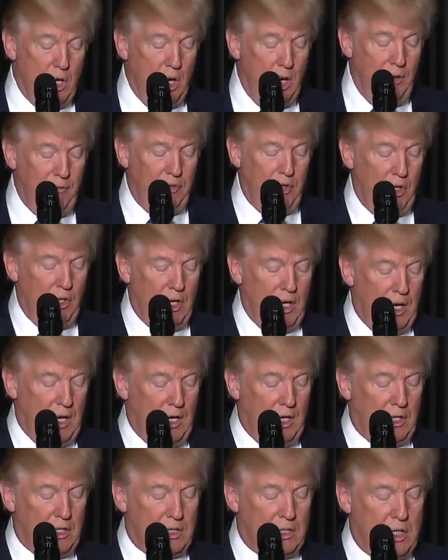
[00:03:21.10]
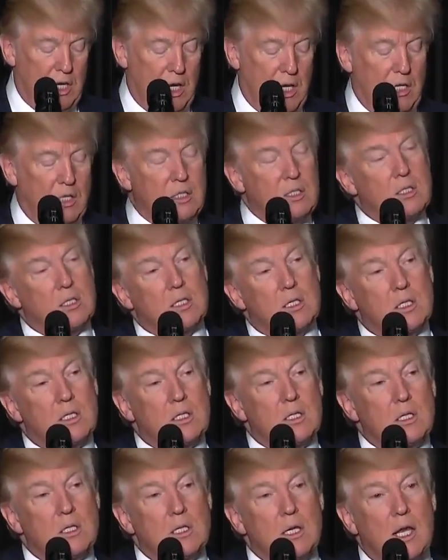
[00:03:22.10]
of the United States,
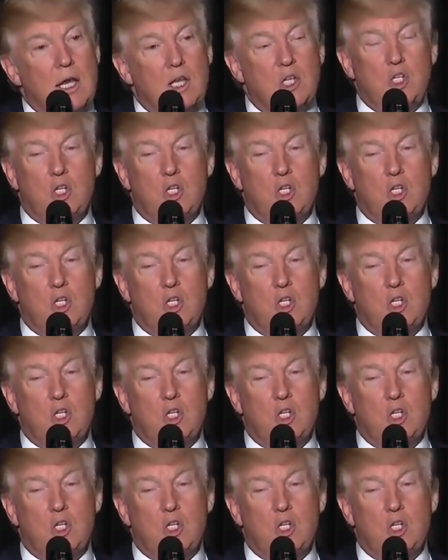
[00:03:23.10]
and